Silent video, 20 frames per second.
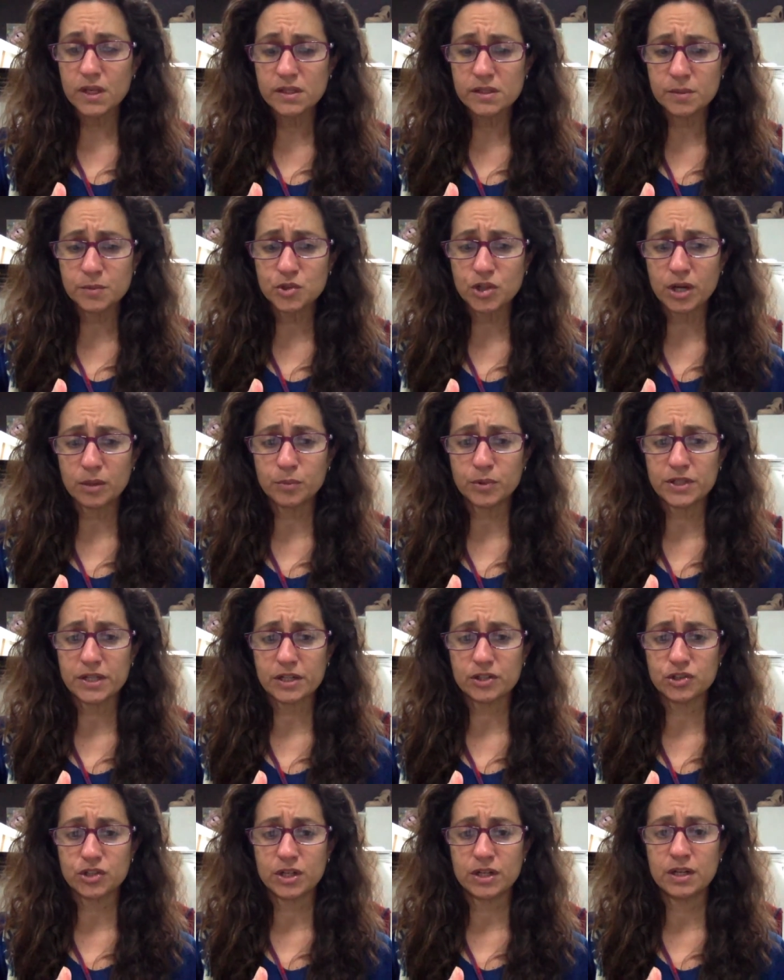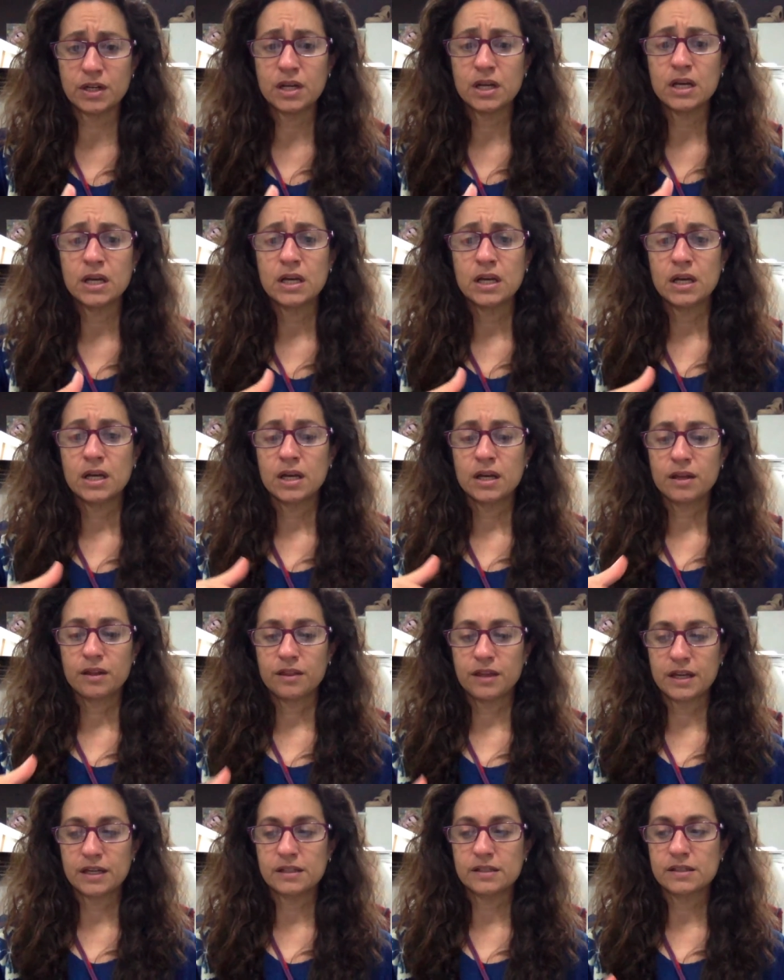child protection
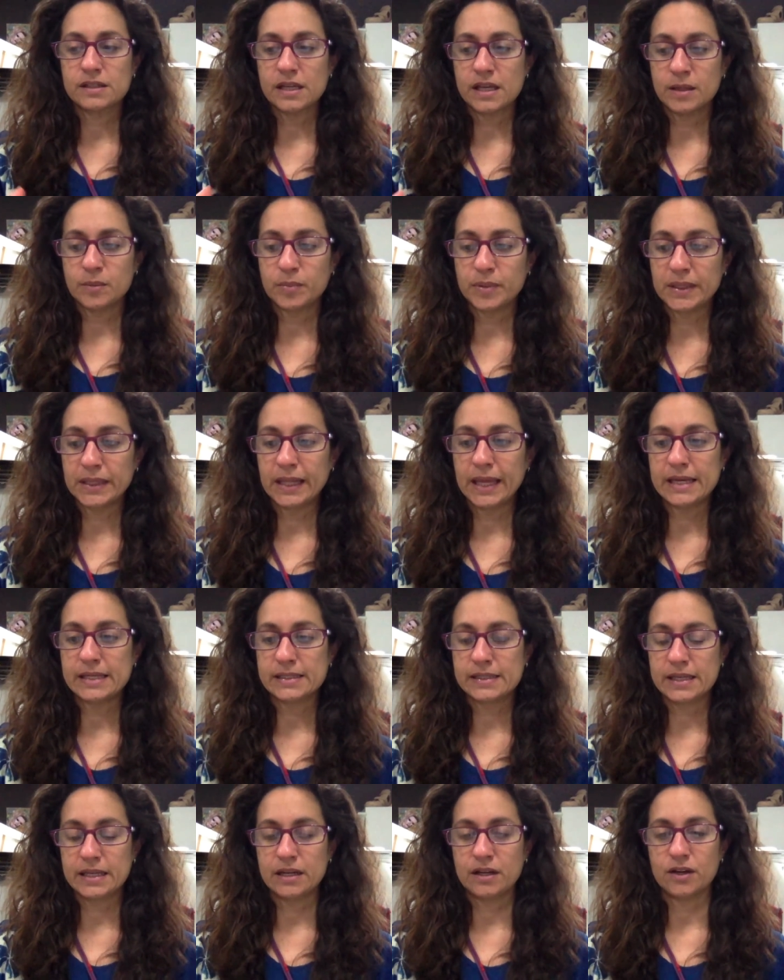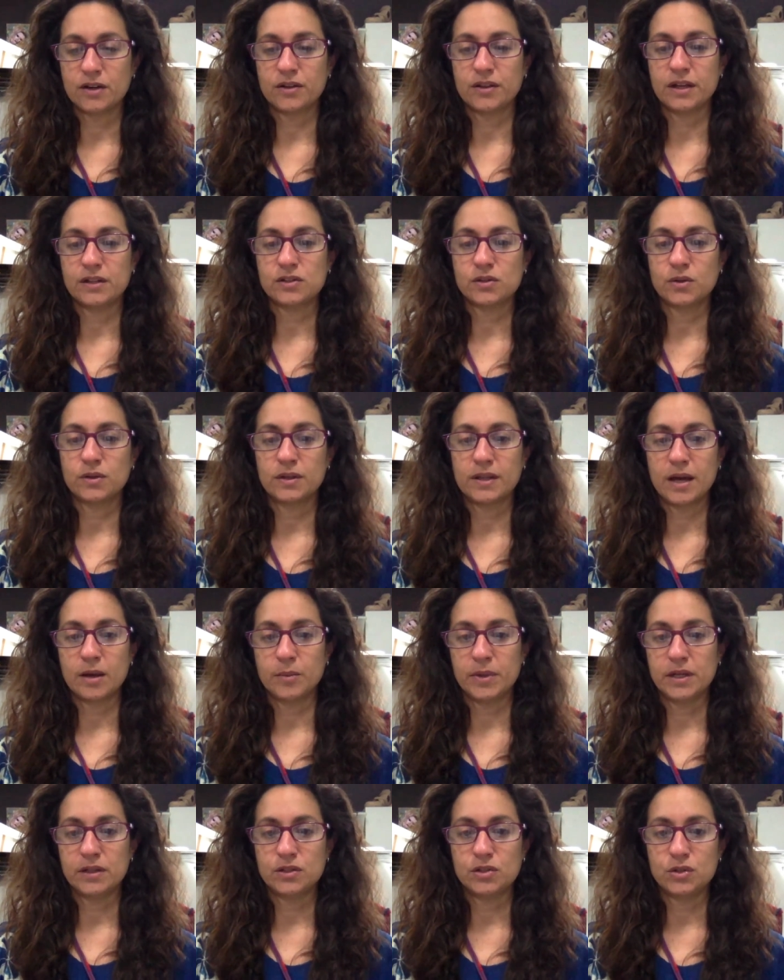things in place here that don't allow
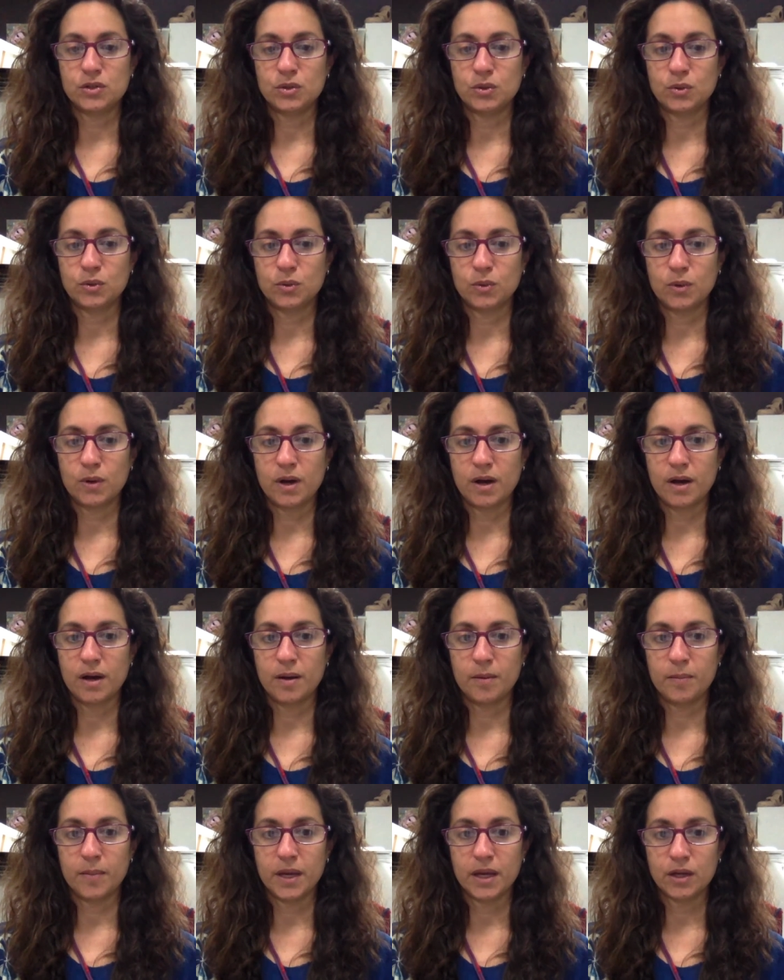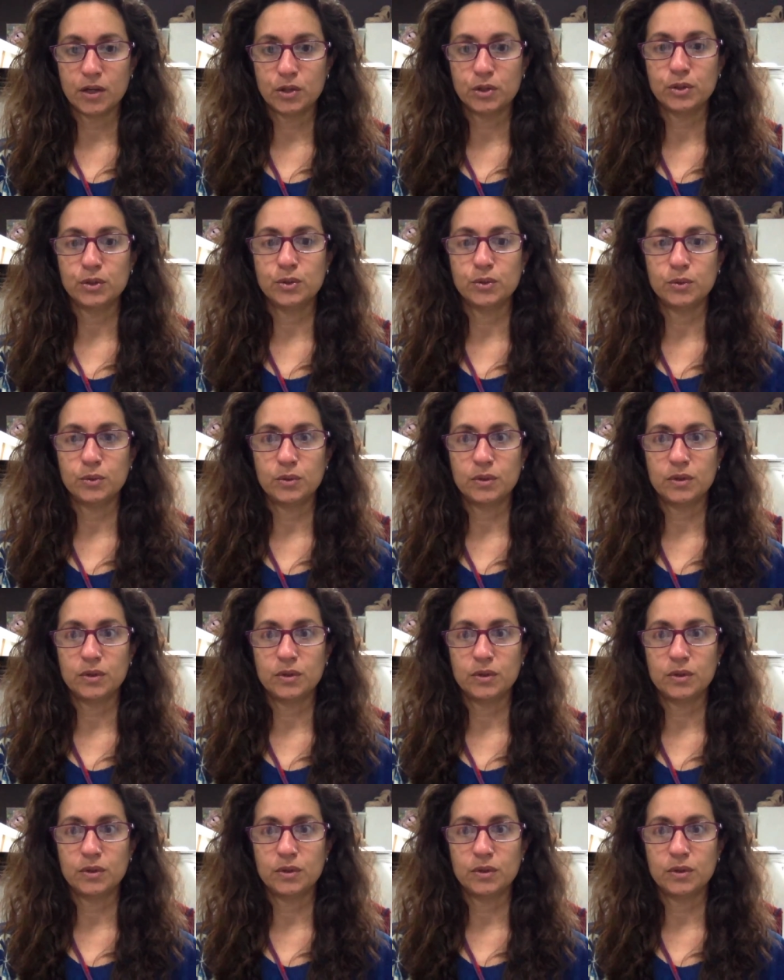me to include